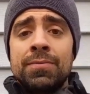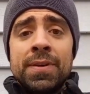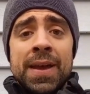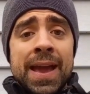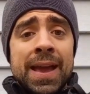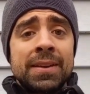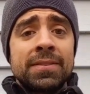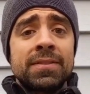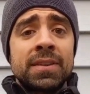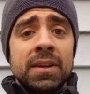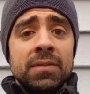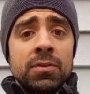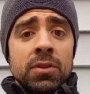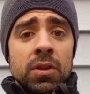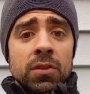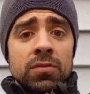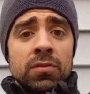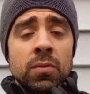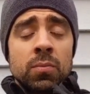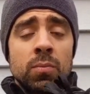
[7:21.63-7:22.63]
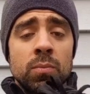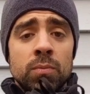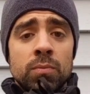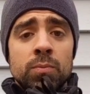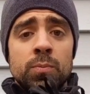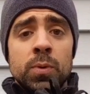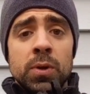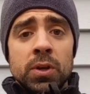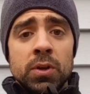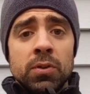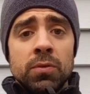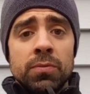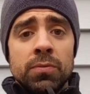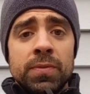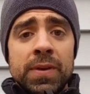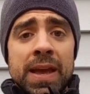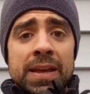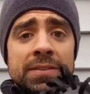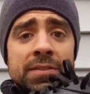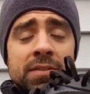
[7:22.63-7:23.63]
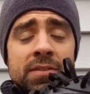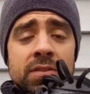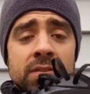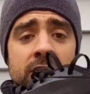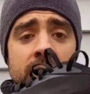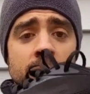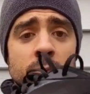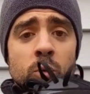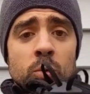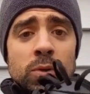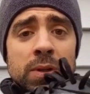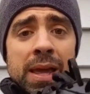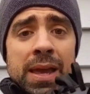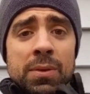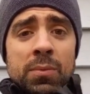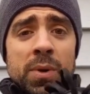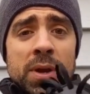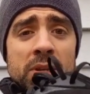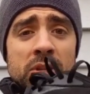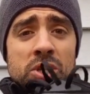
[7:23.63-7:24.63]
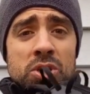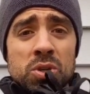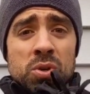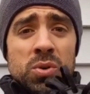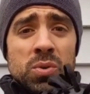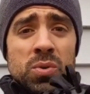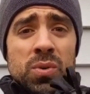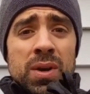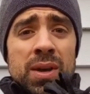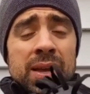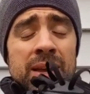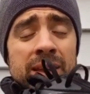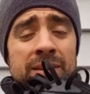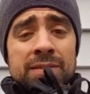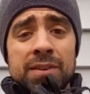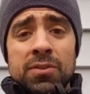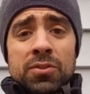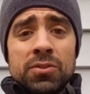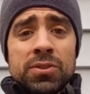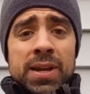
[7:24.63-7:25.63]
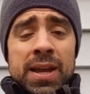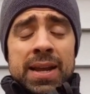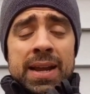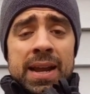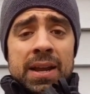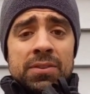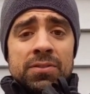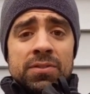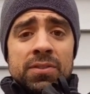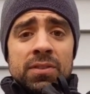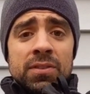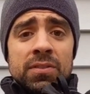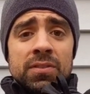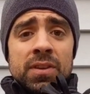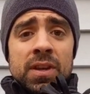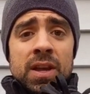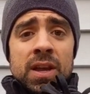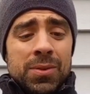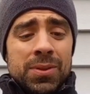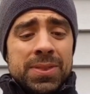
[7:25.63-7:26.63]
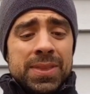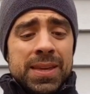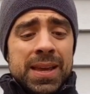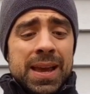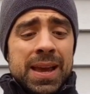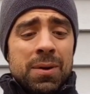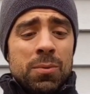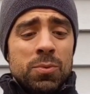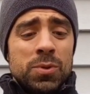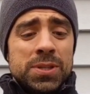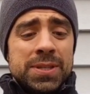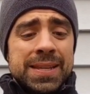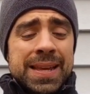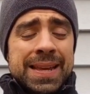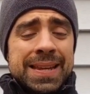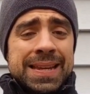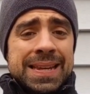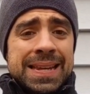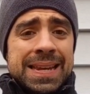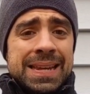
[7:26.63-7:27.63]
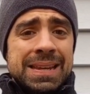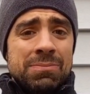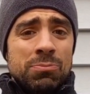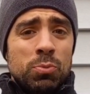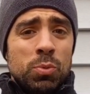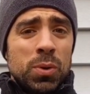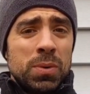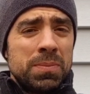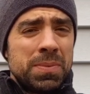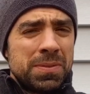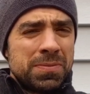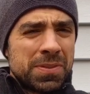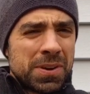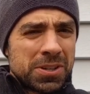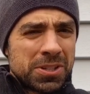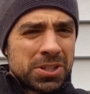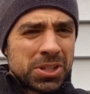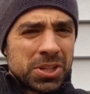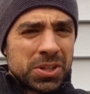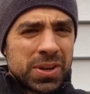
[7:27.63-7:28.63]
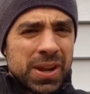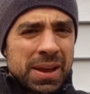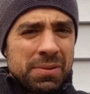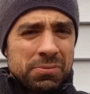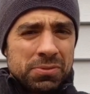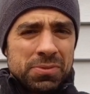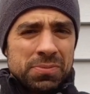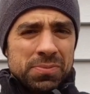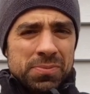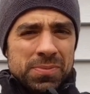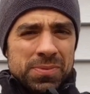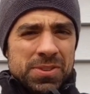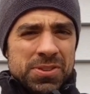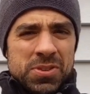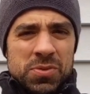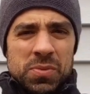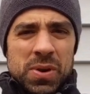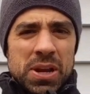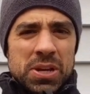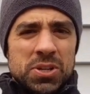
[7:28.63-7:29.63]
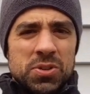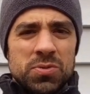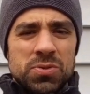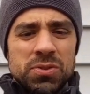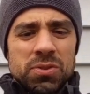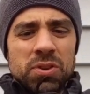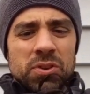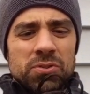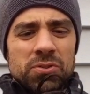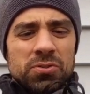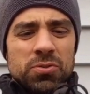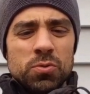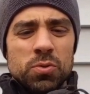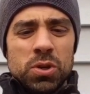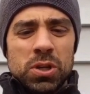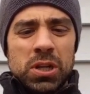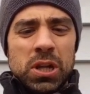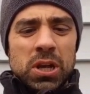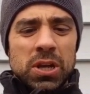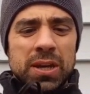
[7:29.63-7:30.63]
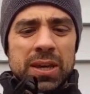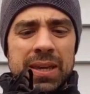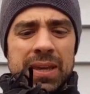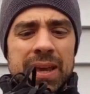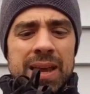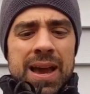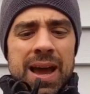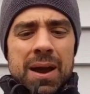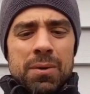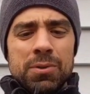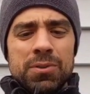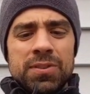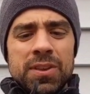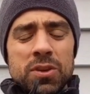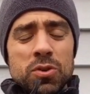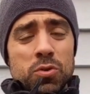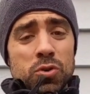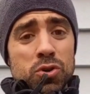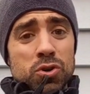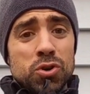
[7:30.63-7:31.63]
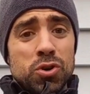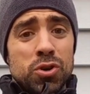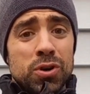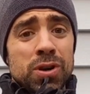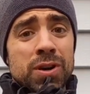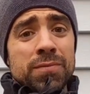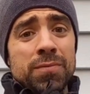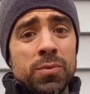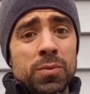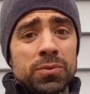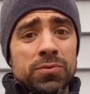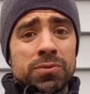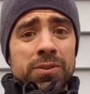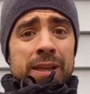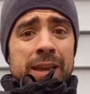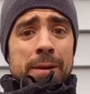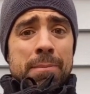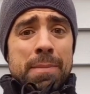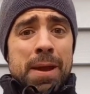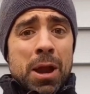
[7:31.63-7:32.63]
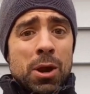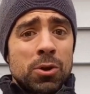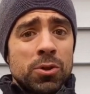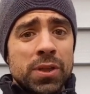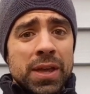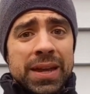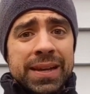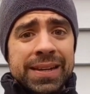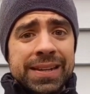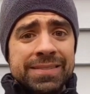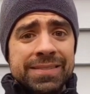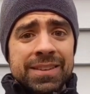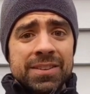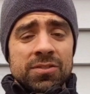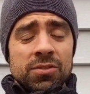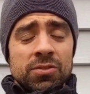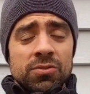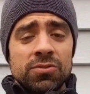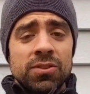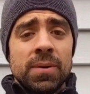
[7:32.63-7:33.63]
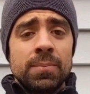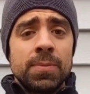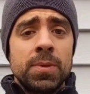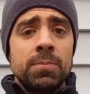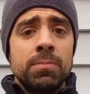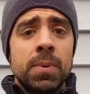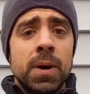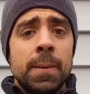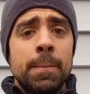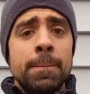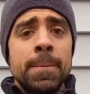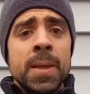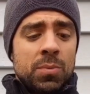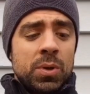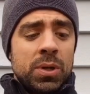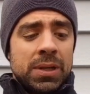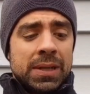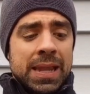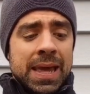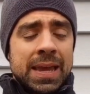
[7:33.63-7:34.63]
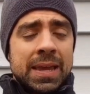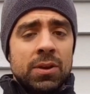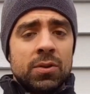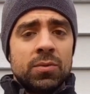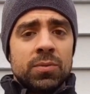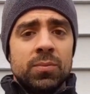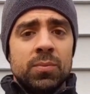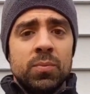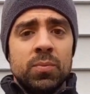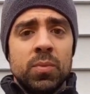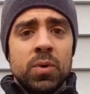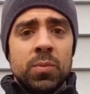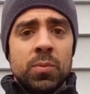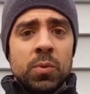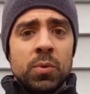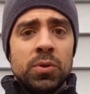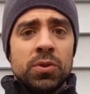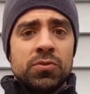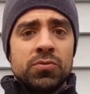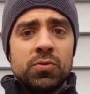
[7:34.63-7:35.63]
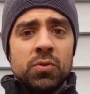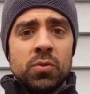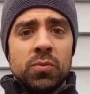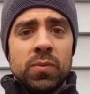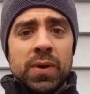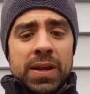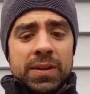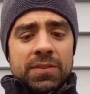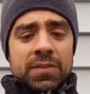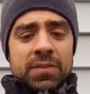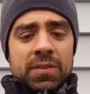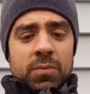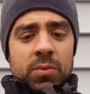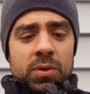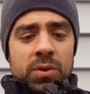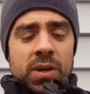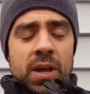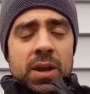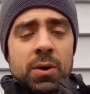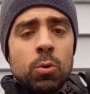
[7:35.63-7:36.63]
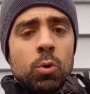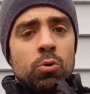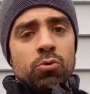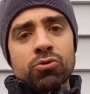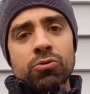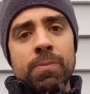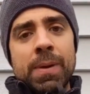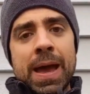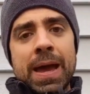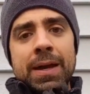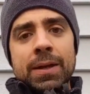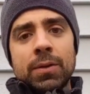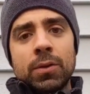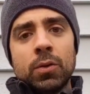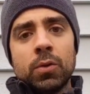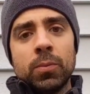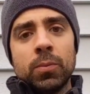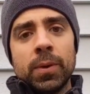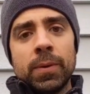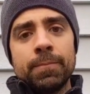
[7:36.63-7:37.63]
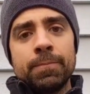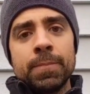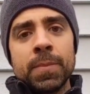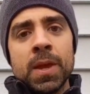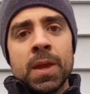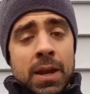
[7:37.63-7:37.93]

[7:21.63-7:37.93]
fast. It even does some pretty good on fast. This is a more lightweight shoe. It's under ten ounces. The only thing I would say it wouldn't be function good at was just a ratio. It's a little too clunky. I would say you could if it was for like a marathon distance or something, but I wouldn't like it on, on more of the short races. It would kind of hold you back a little bit.